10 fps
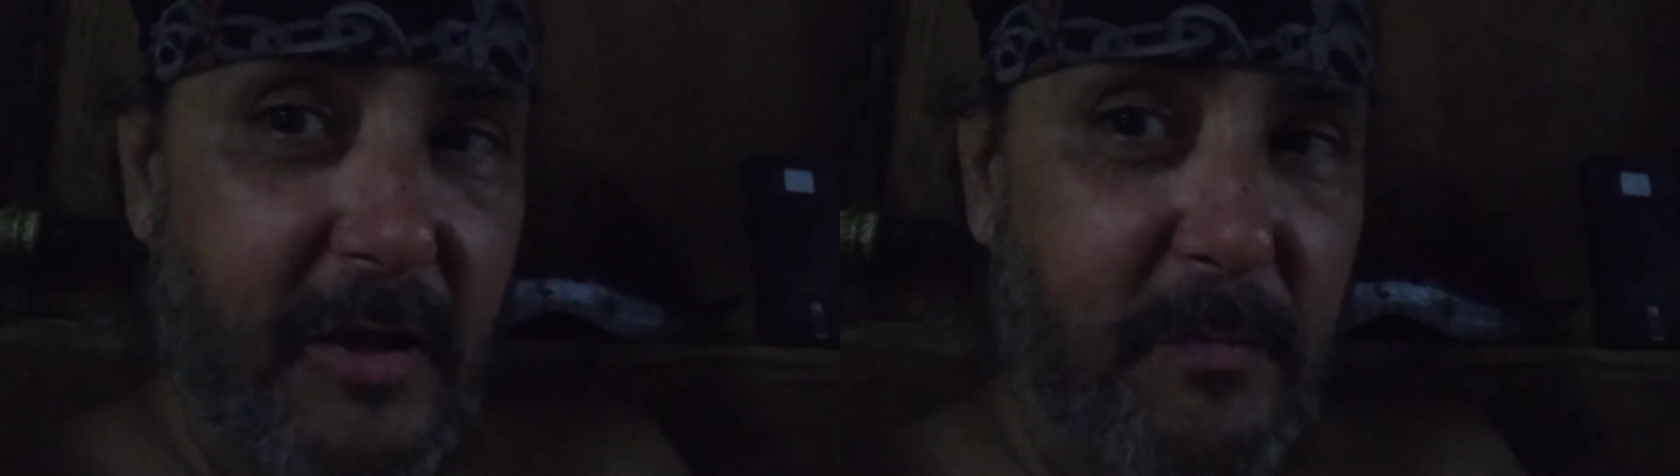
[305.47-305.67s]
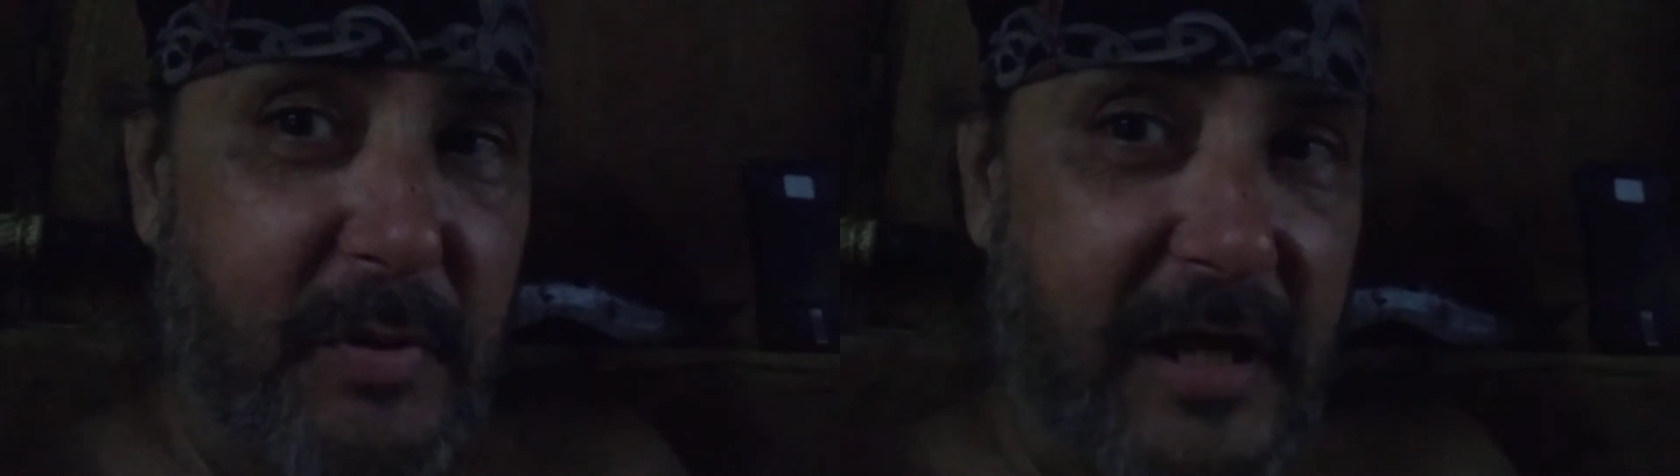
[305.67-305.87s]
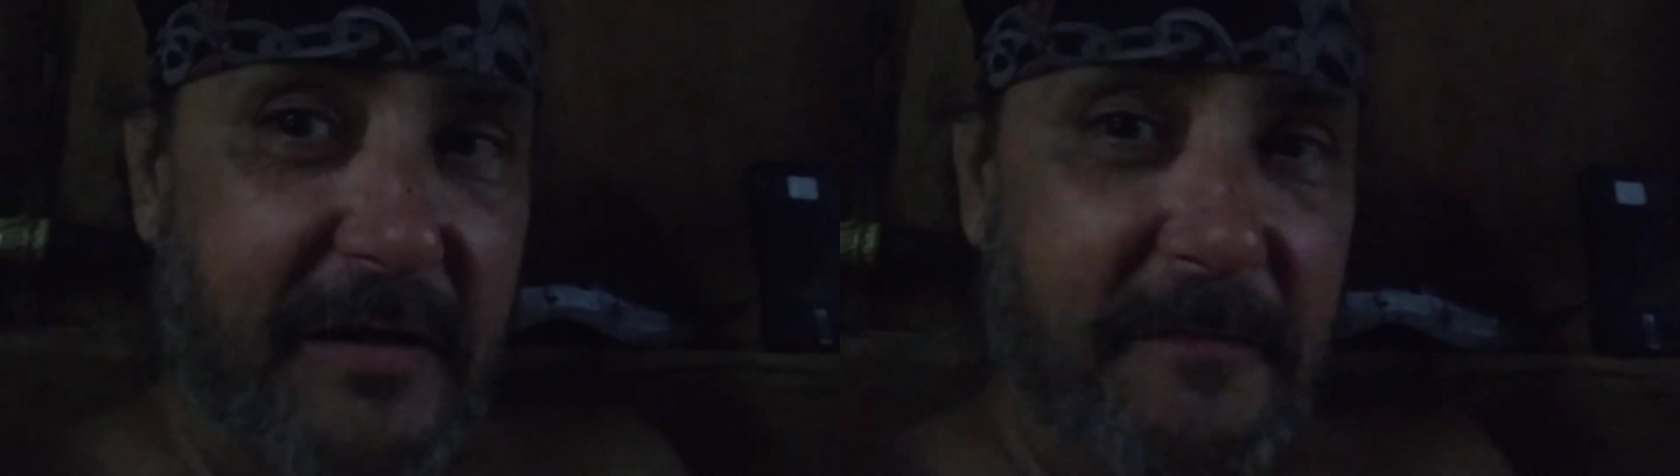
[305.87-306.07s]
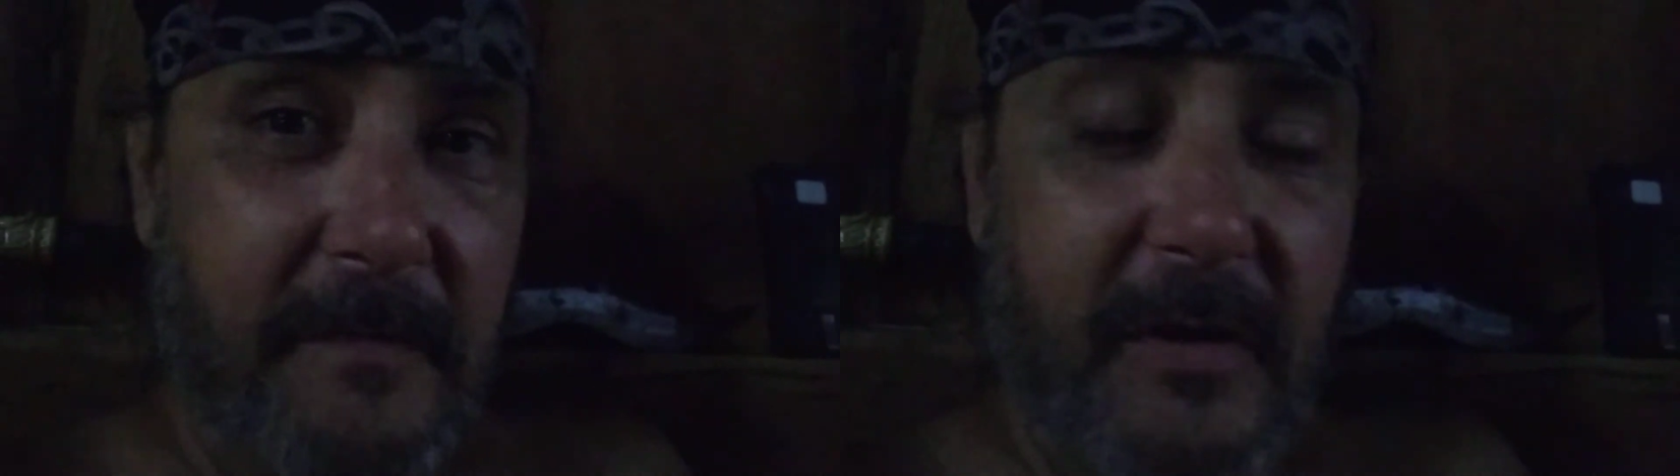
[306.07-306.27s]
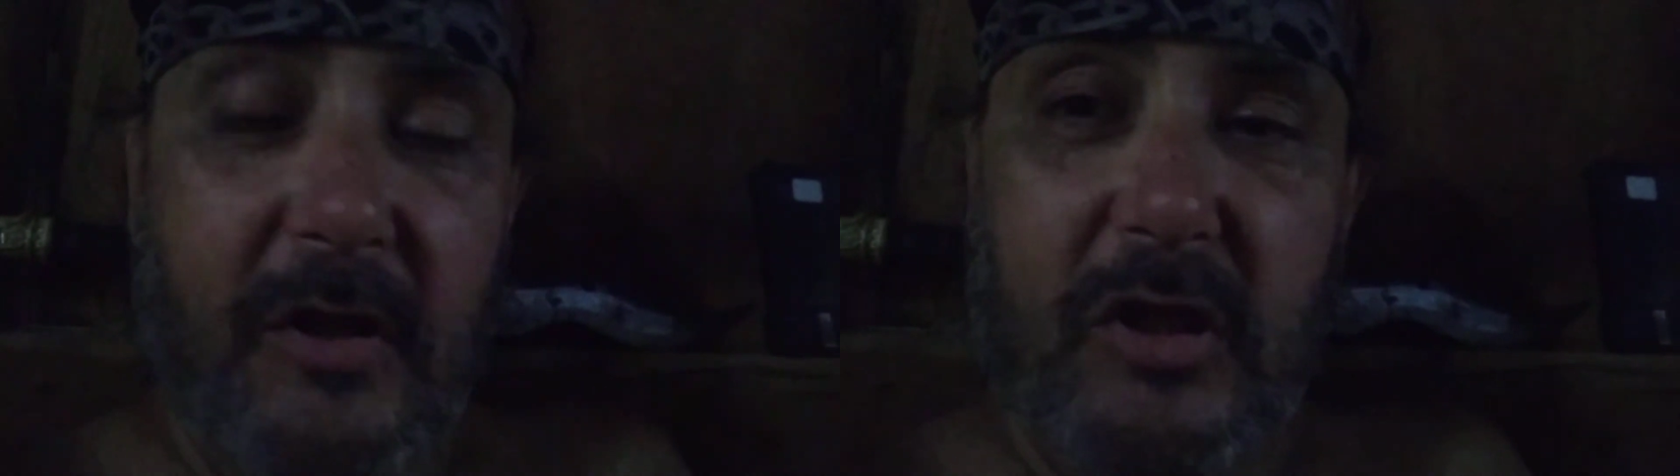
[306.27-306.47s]
But
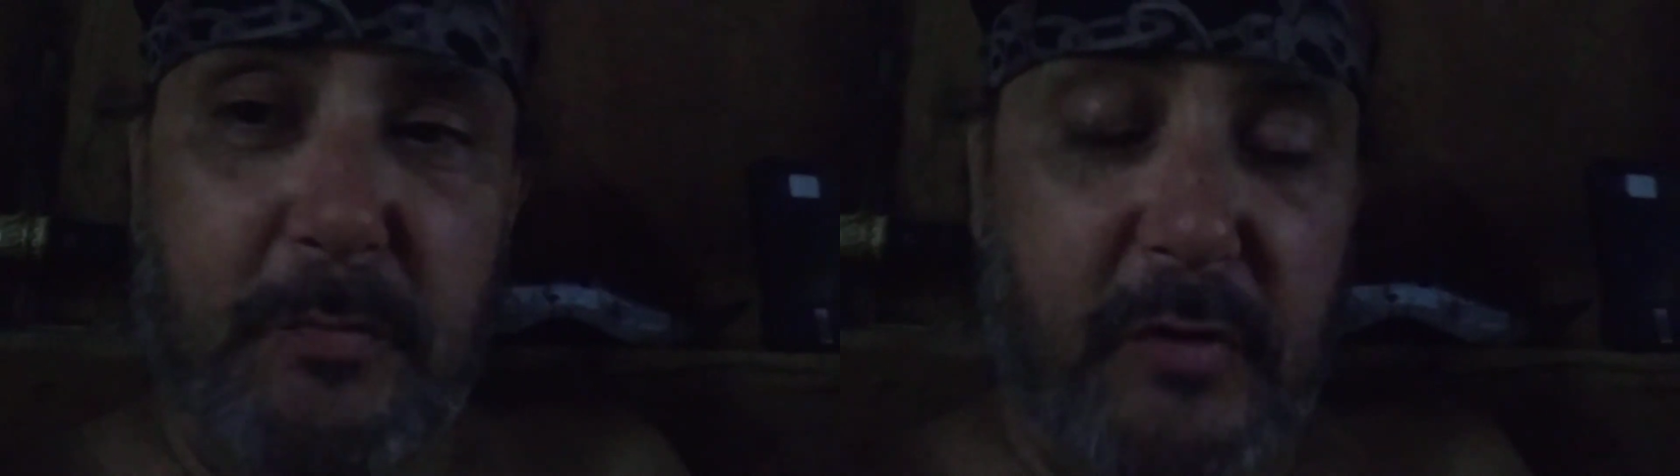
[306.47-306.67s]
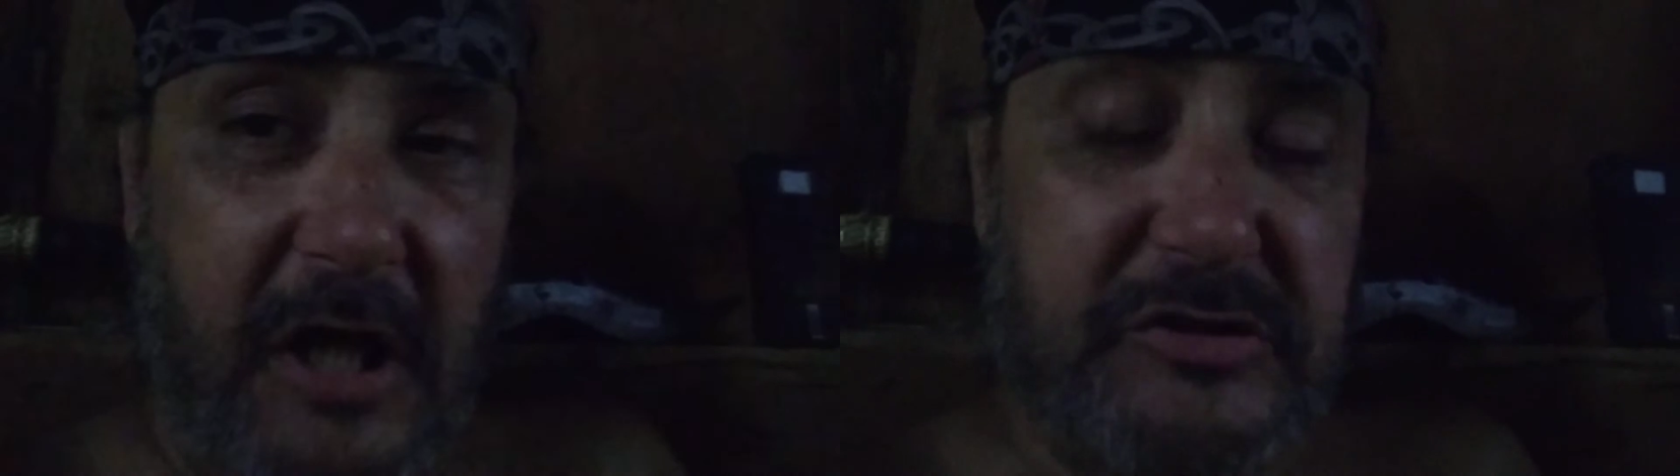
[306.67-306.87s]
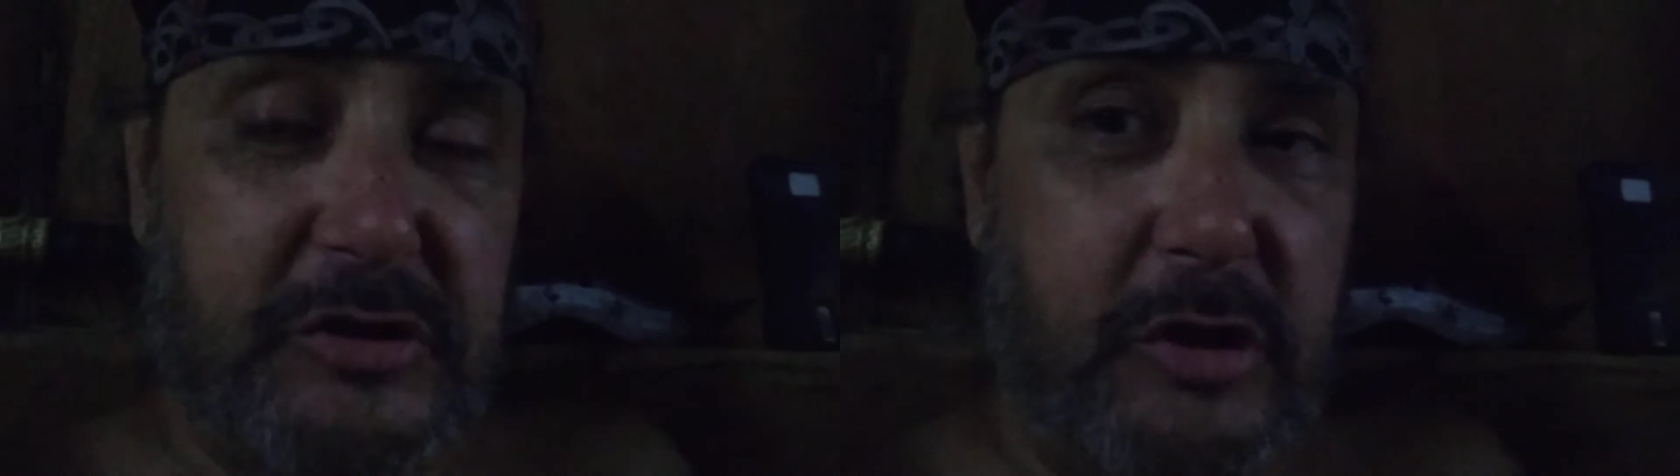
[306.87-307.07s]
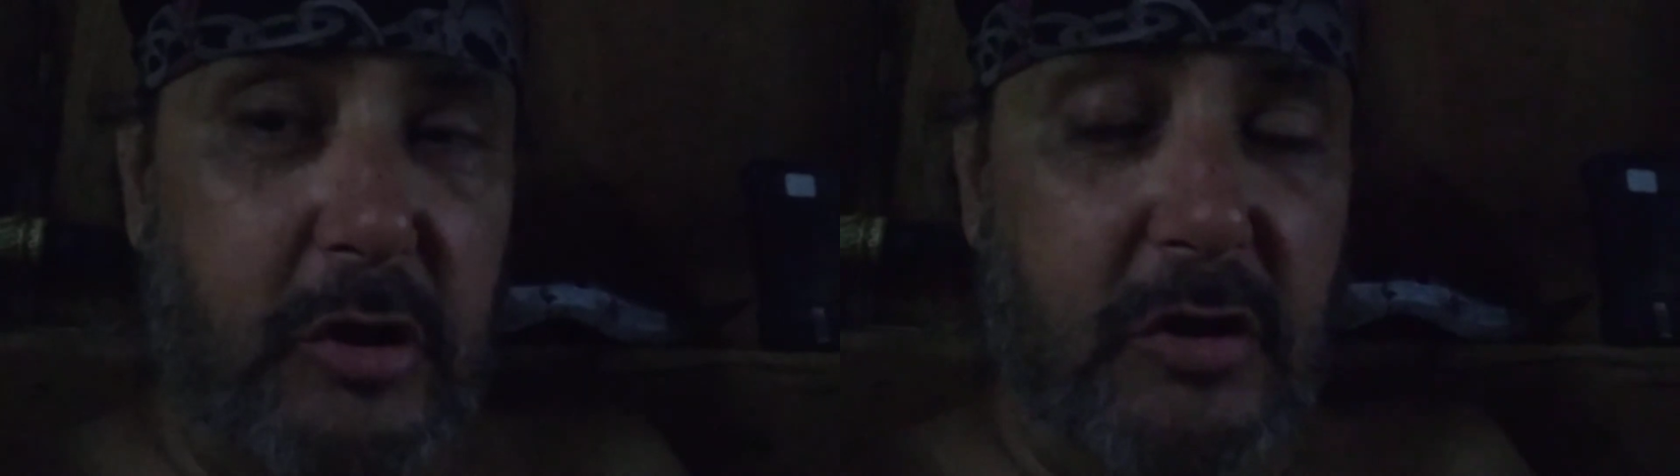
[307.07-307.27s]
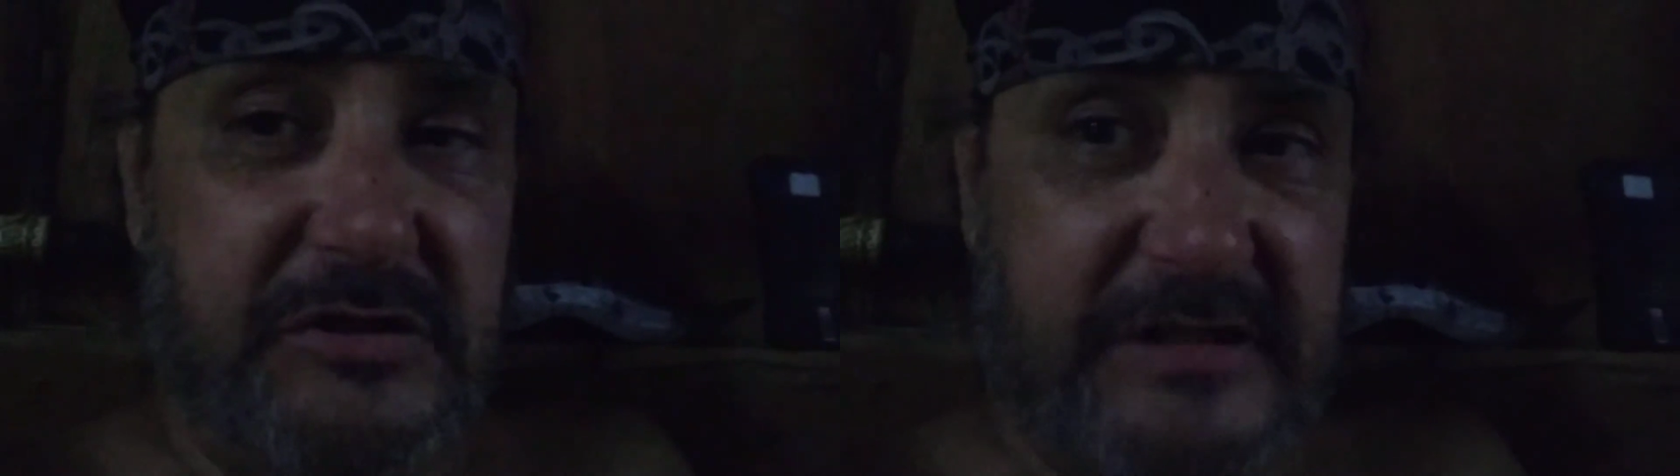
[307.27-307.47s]
the
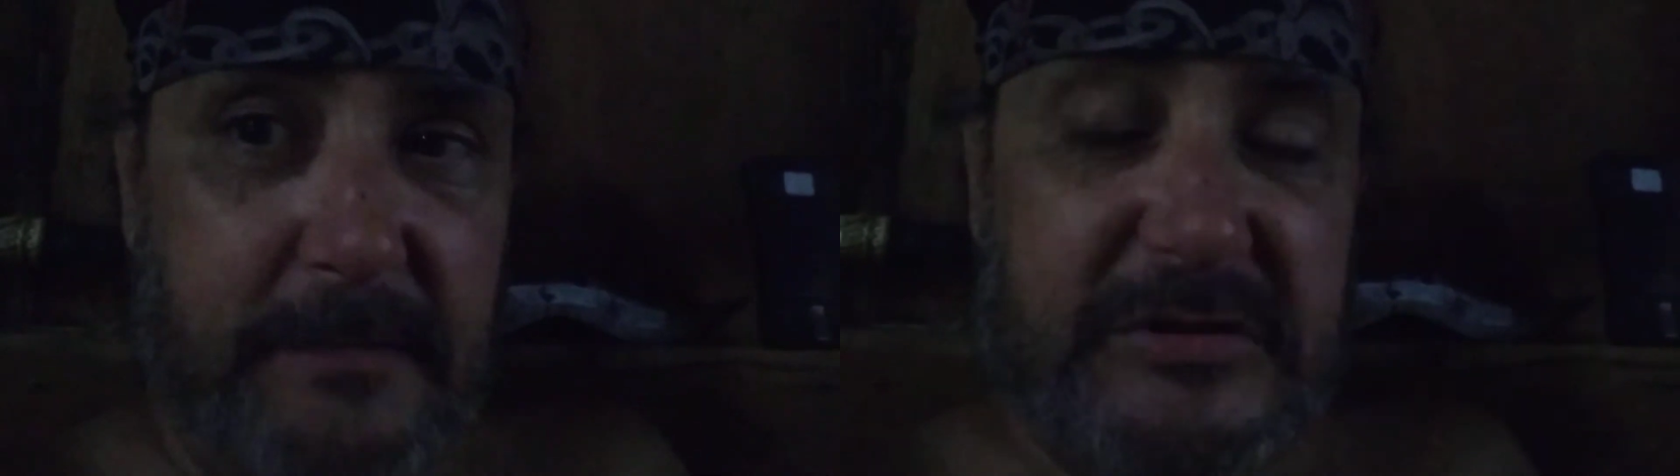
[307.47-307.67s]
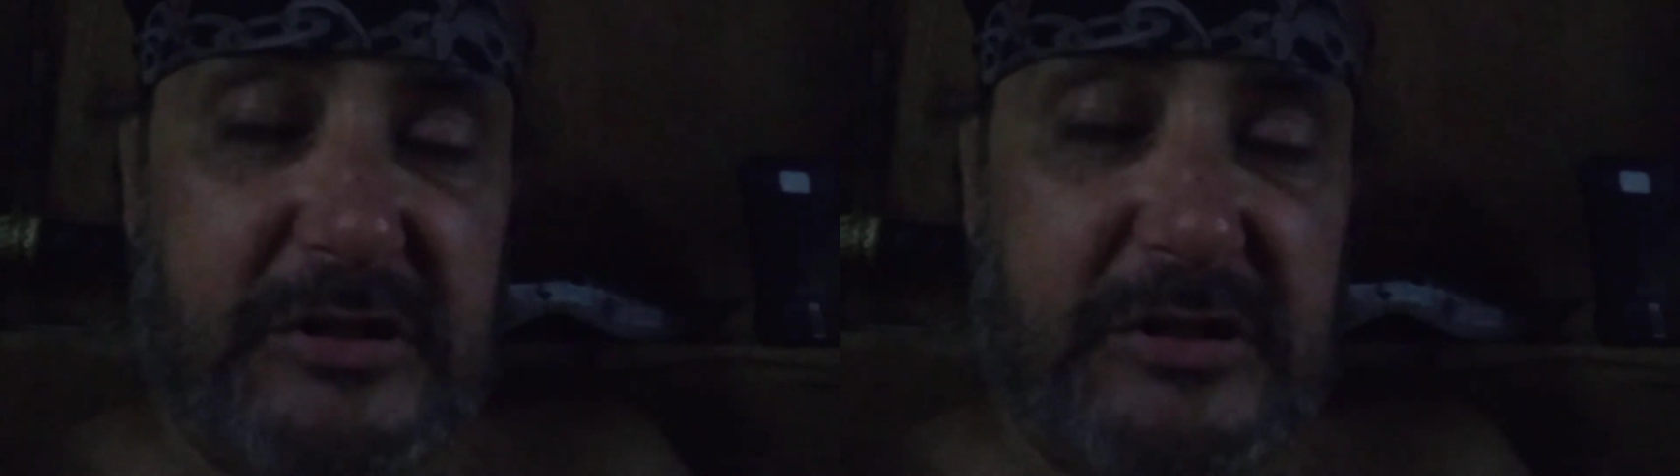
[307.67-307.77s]
prosecutor seems